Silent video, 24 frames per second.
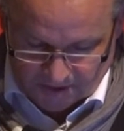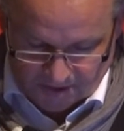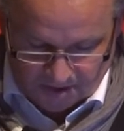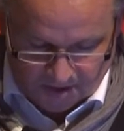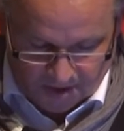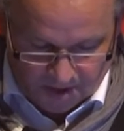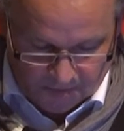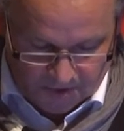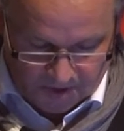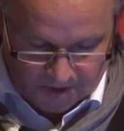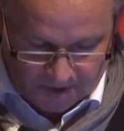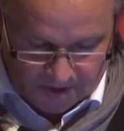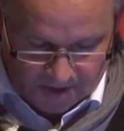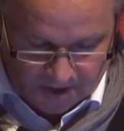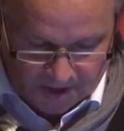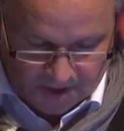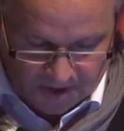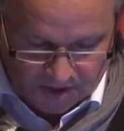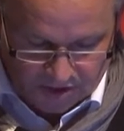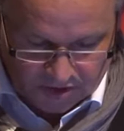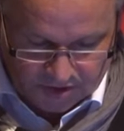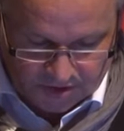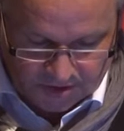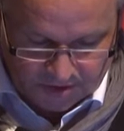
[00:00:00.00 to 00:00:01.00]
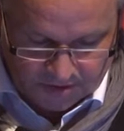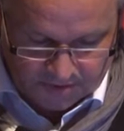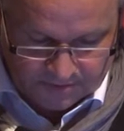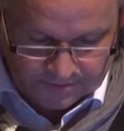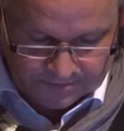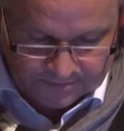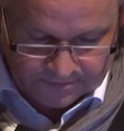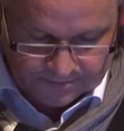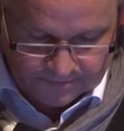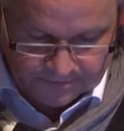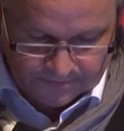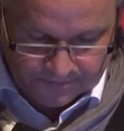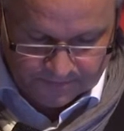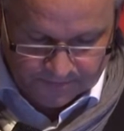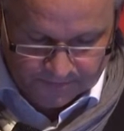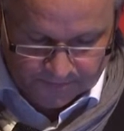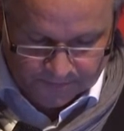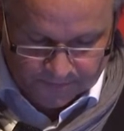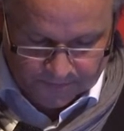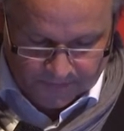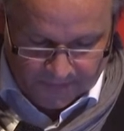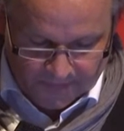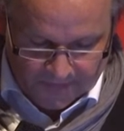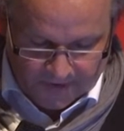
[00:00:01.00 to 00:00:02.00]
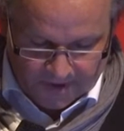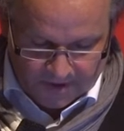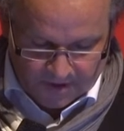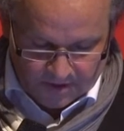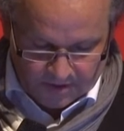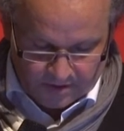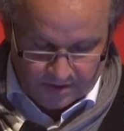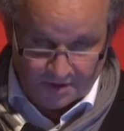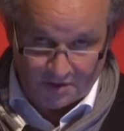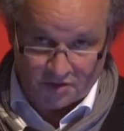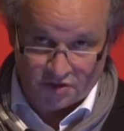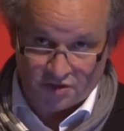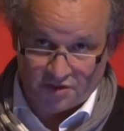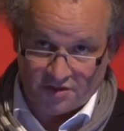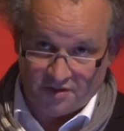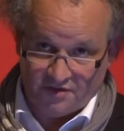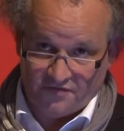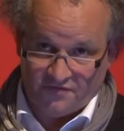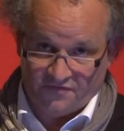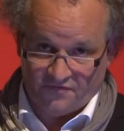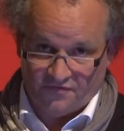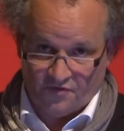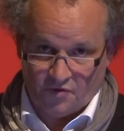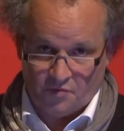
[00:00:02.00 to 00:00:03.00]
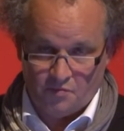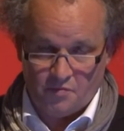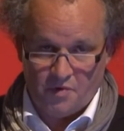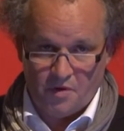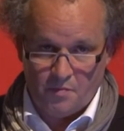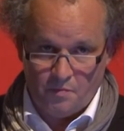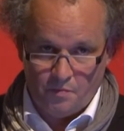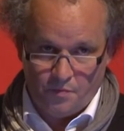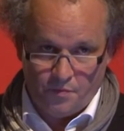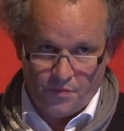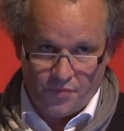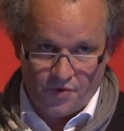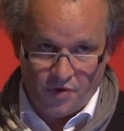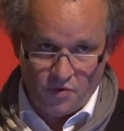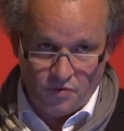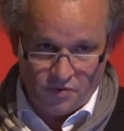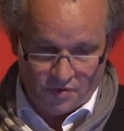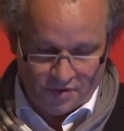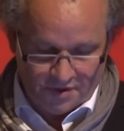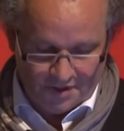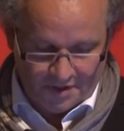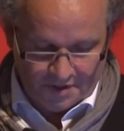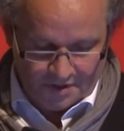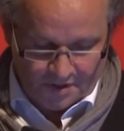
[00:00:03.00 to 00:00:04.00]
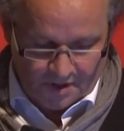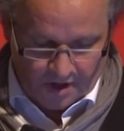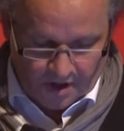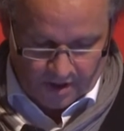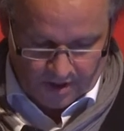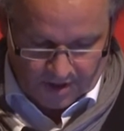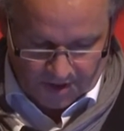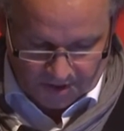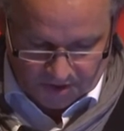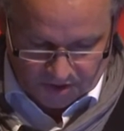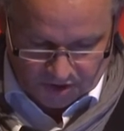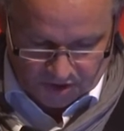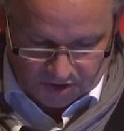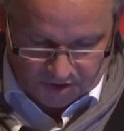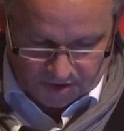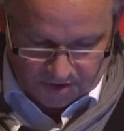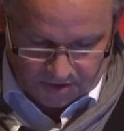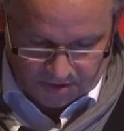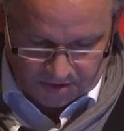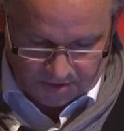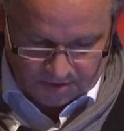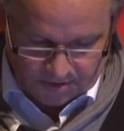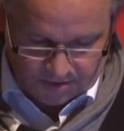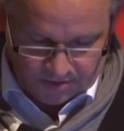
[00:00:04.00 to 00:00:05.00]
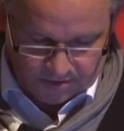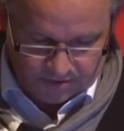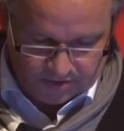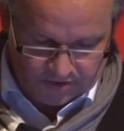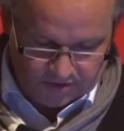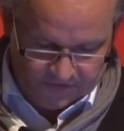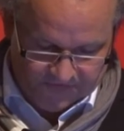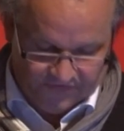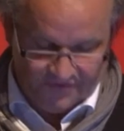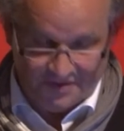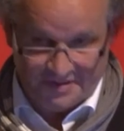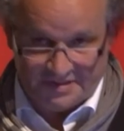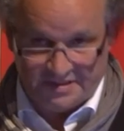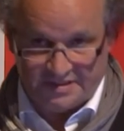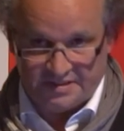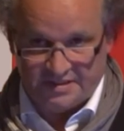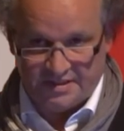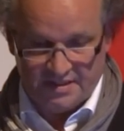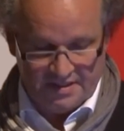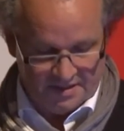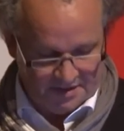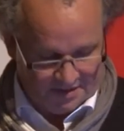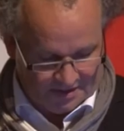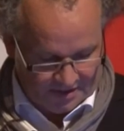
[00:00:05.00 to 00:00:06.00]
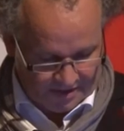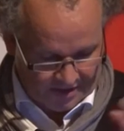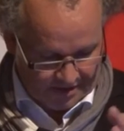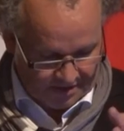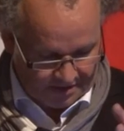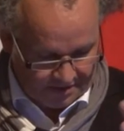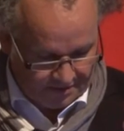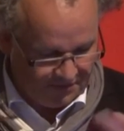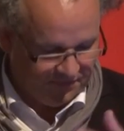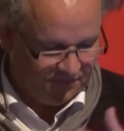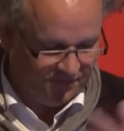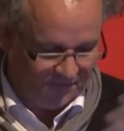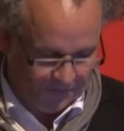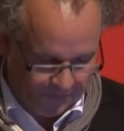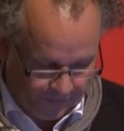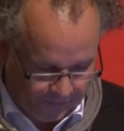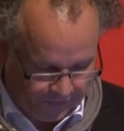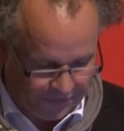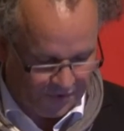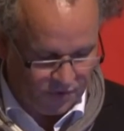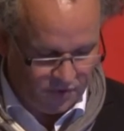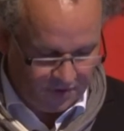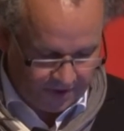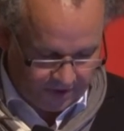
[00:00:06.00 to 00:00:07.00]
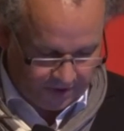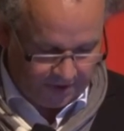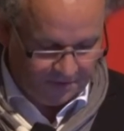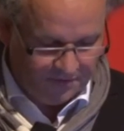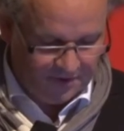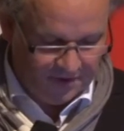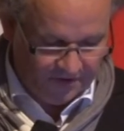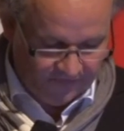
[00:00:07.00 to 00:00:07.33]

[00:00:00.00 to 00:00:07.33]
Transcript: and communication. This shift from brokering knowledge to facilitate, from brokering